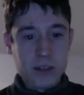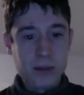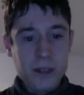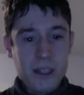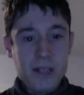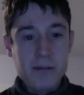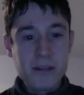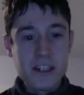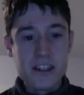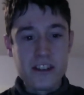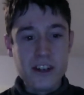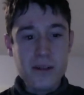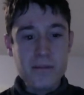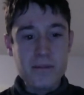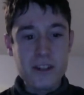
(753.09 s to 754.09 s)

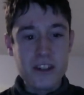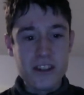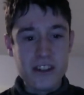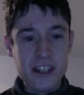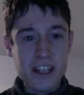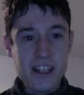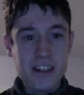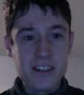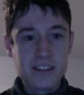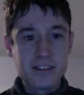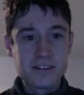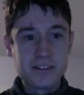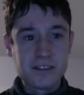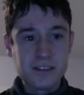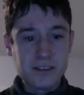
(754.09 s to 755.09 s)
21 Jump Street.
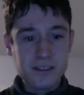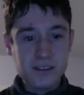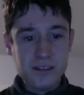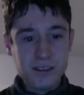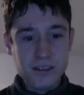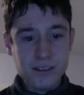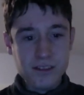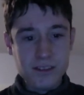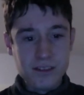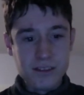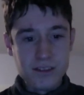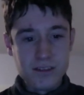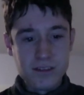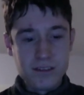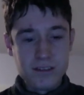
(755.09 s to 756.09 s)

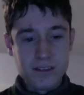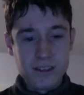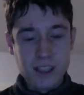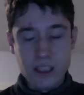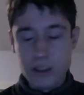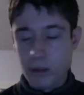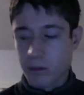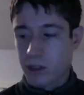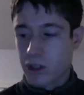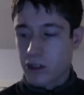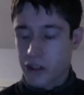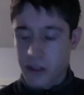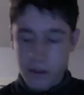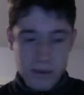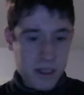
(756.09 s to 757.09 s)
I don't
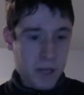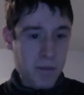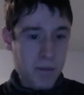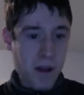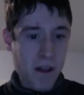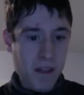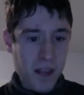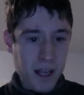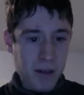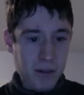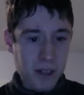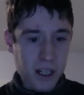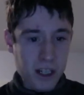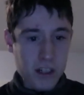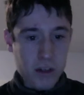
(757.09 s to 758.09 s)
recall too much about
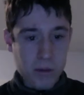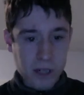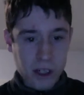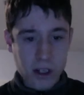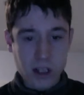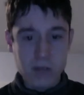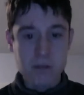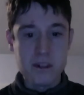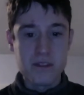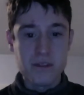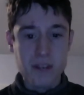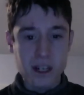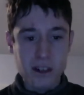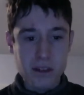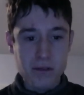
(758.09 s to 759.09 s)
that one. I do recall it was
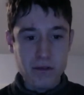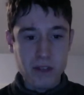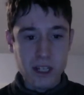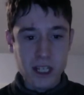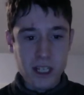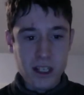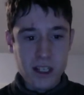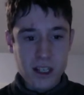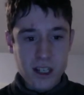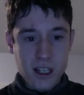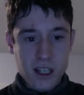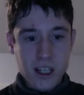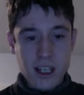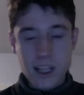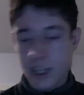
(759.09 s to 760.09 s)
very funny,
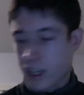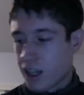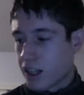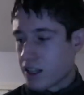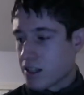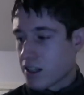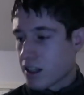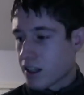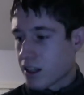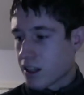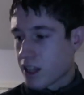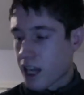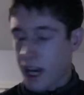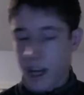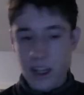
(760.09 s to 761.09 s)
and
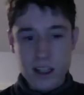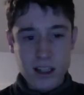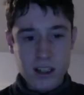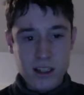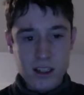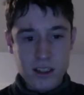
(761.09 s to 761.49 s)
that